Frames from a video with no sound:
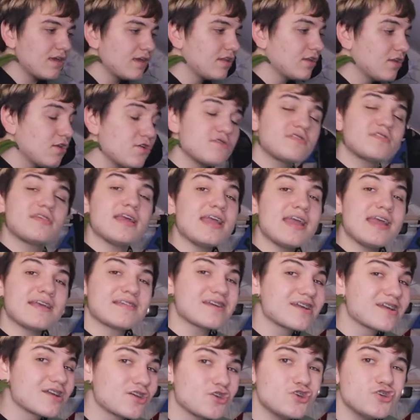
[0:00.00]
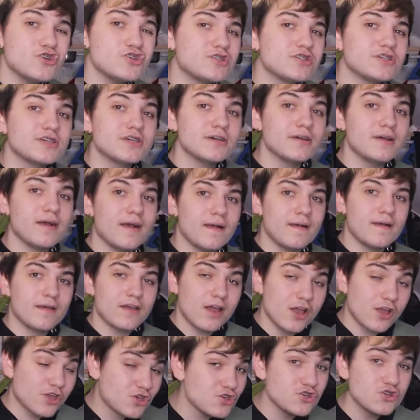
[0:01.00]
Lucy is a
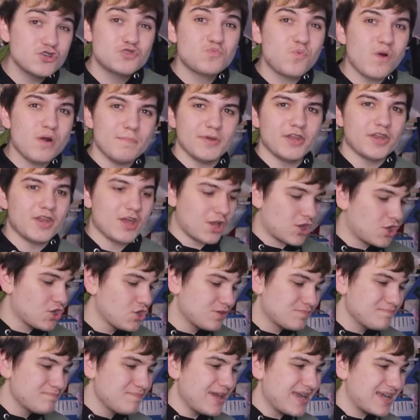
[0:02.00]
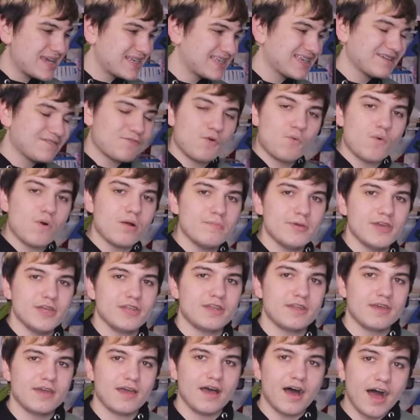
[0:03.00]
good woman, a good mix of a
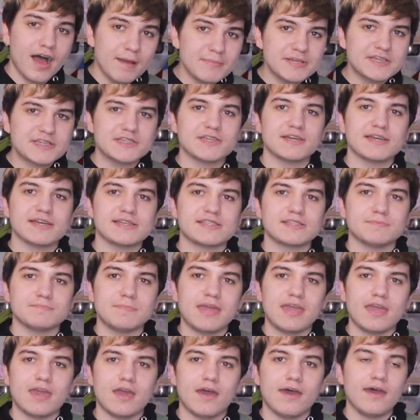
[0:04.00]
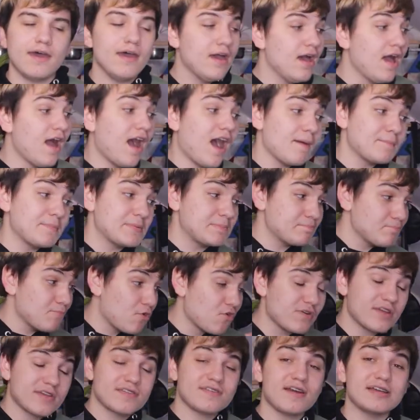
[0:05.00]
woman. I'm excited to meet her. I'm
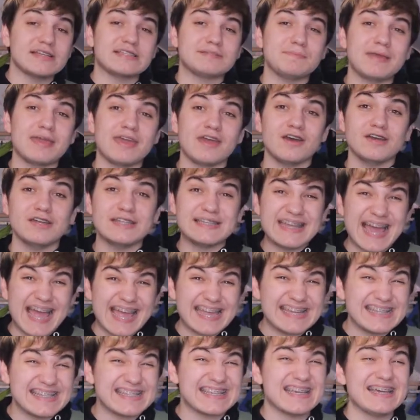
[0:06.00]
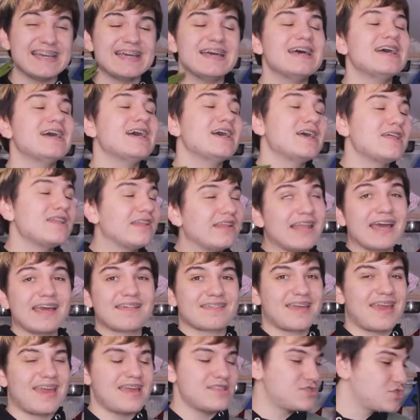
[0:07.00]
more excited to meet her date. Let's
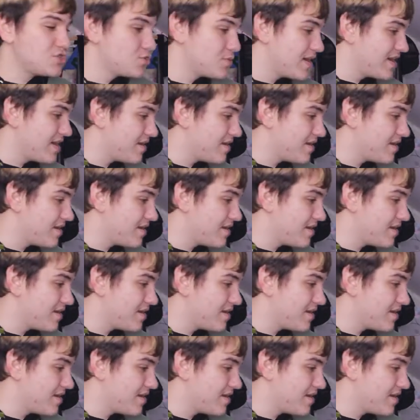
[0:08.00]
get into